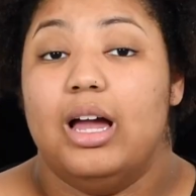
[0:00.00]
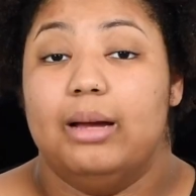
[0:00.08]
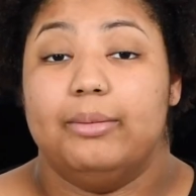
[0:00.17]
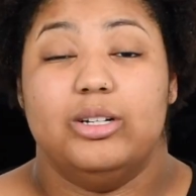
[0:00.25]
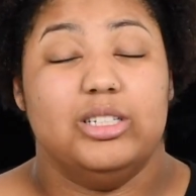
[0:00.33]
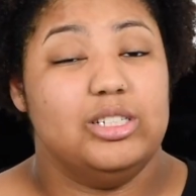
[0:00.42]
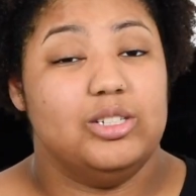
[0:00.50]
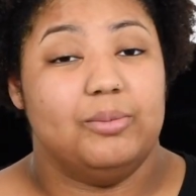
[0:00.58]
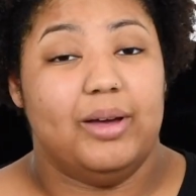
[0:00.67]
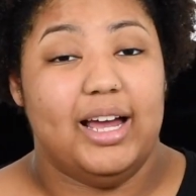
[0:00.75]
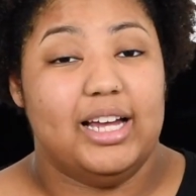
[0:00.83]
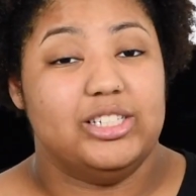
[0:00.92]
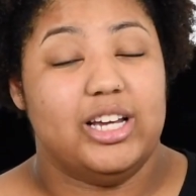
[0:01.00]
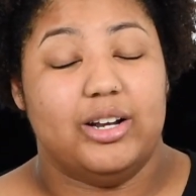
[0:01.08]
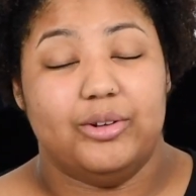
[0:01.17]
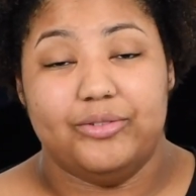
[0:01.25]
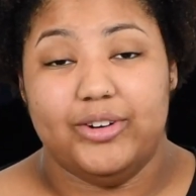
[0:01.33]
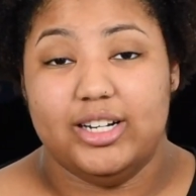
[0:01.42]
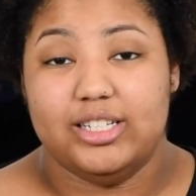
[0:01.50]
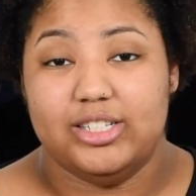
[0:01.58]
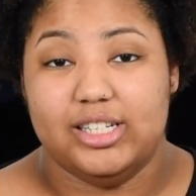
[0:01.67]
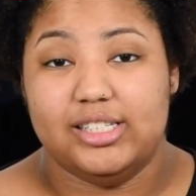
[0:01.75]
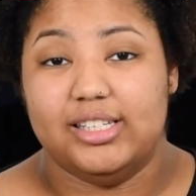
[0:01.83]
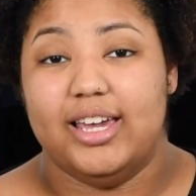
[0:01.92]
I'm going to do my eyeshadow first
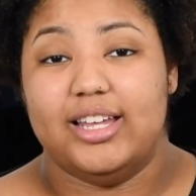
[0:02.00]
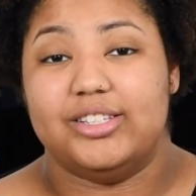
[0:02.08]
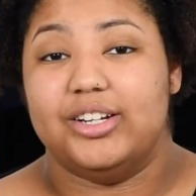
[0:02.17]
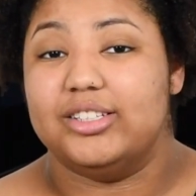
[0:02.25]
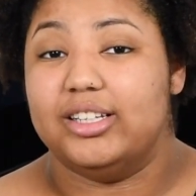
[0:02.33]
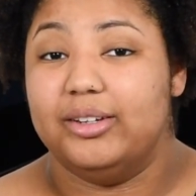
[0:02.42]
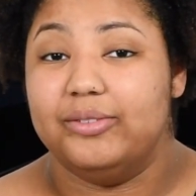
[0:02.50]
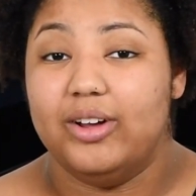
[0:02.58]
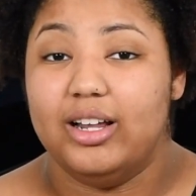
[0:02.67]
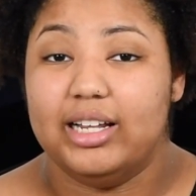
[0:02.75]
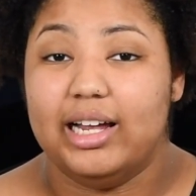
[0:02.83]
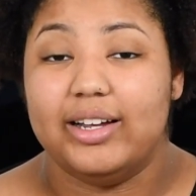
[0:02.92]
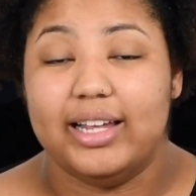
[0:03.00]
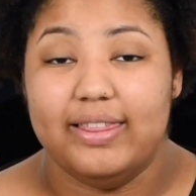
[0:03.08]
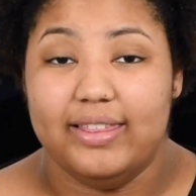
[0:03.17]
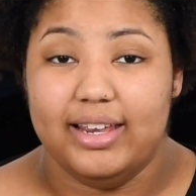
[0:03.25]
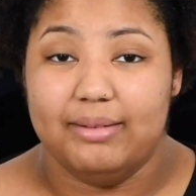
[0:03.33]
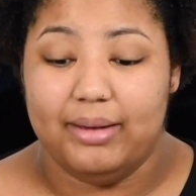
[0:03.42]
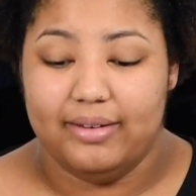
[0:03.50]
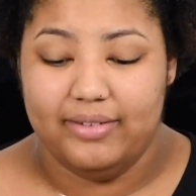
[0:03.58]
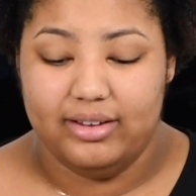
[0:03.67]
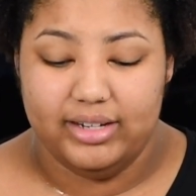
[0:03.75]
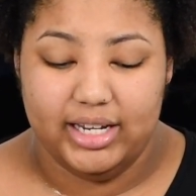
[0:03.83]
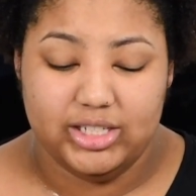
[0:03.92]
just in case there's any fallout, and then my
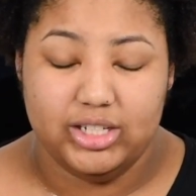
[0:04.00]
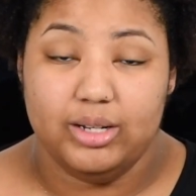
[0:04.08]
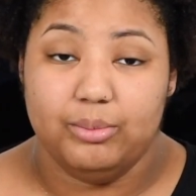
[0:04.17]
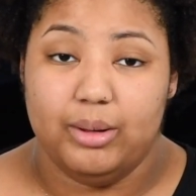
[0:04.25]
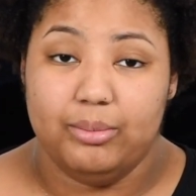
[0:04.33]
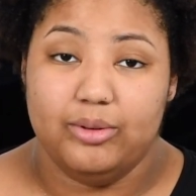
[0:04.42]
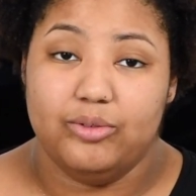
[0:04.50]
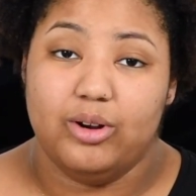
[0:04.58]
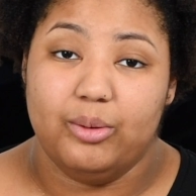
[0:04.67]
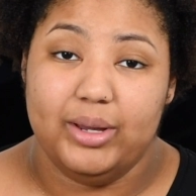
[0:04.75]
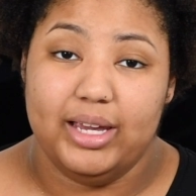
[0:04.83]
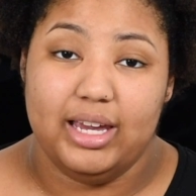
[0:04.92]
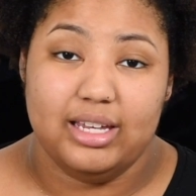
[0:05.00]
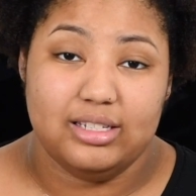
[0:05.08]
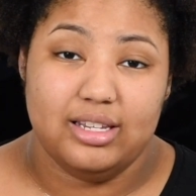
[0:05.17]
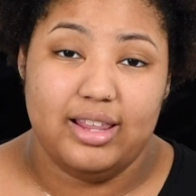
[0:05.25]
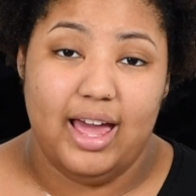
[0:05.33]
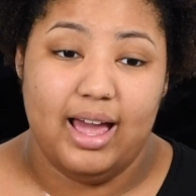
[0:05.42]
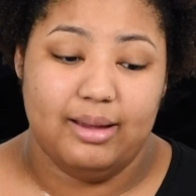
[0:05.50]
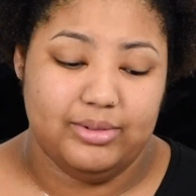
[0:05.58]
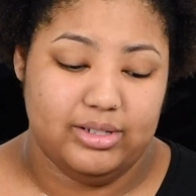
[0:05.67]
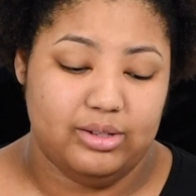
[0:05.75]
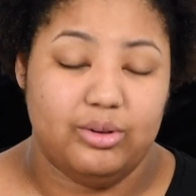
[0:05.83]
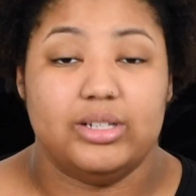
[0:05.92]
foundation. But before we get into that, I'm
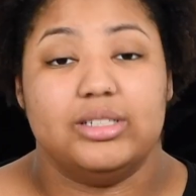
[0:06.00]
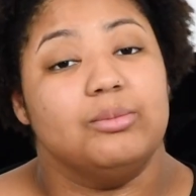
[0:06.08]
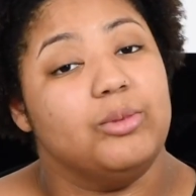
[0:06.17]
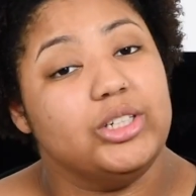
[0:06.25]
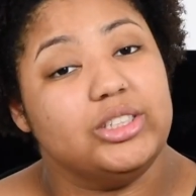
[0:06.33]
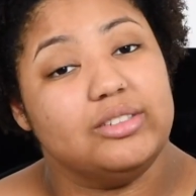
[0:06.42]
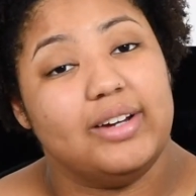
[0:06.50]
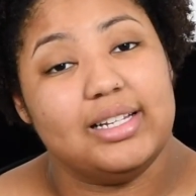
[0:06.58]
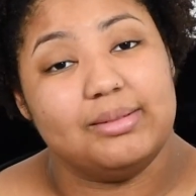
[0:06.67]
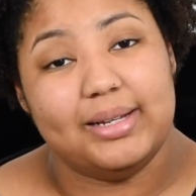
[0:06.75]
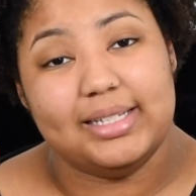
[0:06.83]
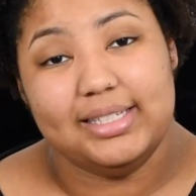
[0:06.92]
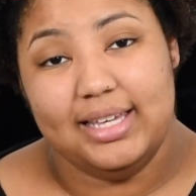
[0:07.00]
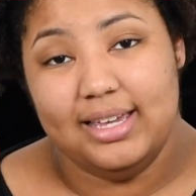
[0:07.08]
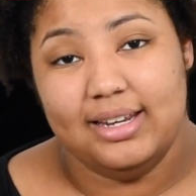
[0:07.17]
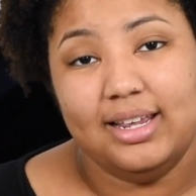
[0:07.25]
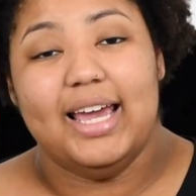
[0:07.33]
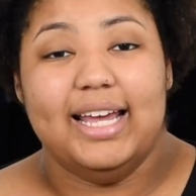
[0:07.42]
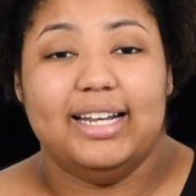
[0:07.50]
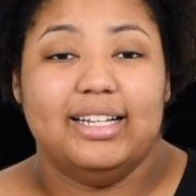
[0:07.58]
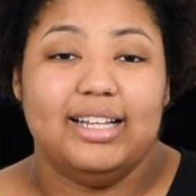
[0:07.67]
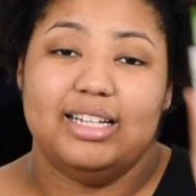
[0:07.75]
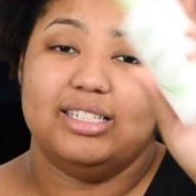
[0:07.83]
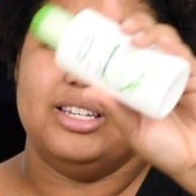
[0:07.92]
just going to moisturize my skin. And I
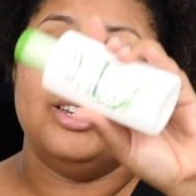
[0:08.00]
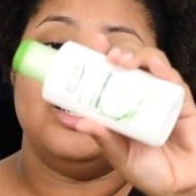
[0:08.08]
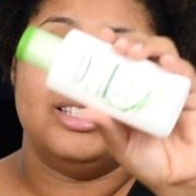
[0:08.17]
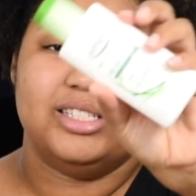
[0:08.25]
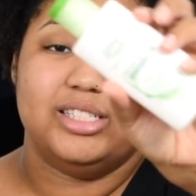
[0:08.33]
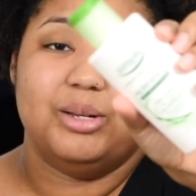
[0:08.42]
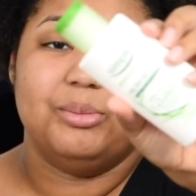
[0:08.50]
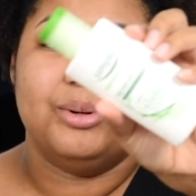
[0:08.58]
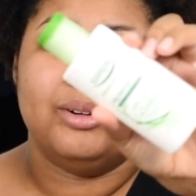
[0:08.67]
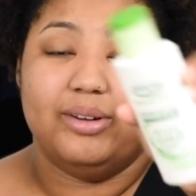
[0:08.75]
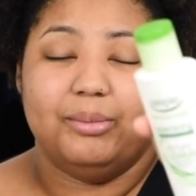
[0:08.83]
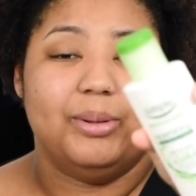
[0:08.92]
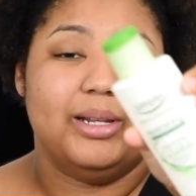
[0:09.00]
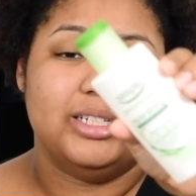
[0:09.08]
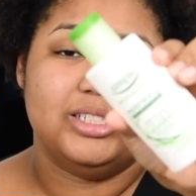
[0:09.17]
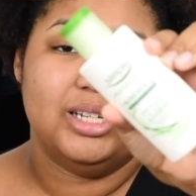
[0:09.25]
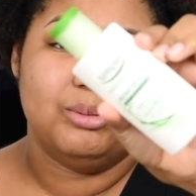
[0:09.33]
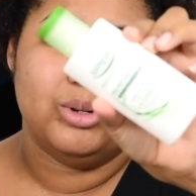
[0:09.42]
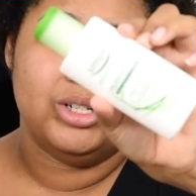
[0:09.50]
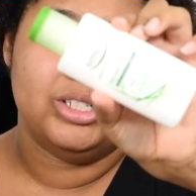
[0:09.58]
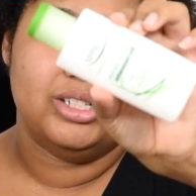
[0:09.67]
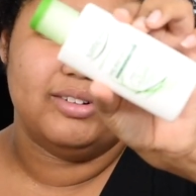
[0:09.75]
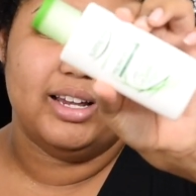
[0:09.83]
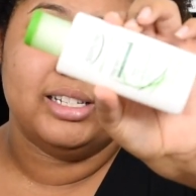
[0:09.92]
like to use this simple replenishing
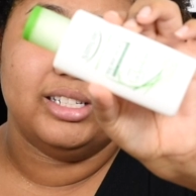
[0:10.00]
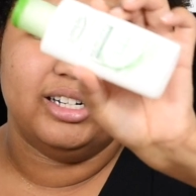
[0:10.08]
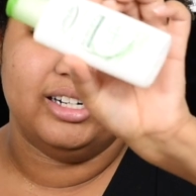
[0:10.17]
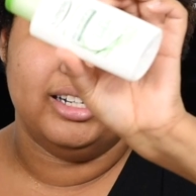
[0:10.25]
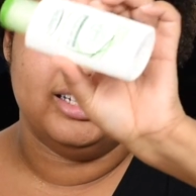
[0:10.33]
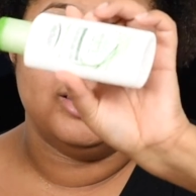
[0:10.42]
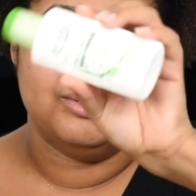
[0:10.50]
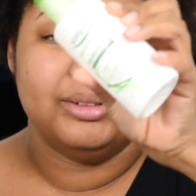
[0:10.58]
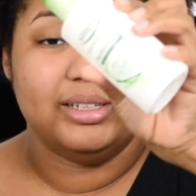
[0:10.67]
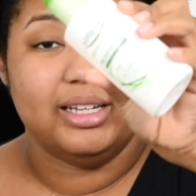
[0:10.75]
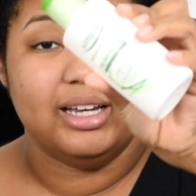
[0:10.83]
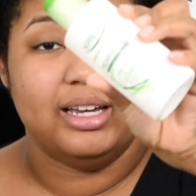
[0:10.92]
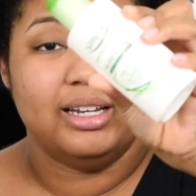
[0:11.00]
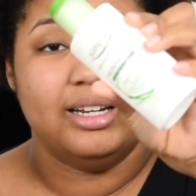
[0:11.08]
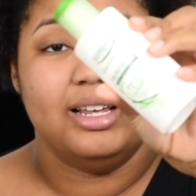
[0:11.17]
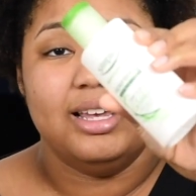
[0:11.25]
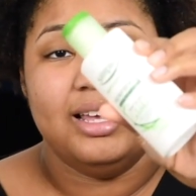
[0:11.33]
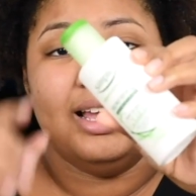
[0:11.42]
moisturizer. It's really good.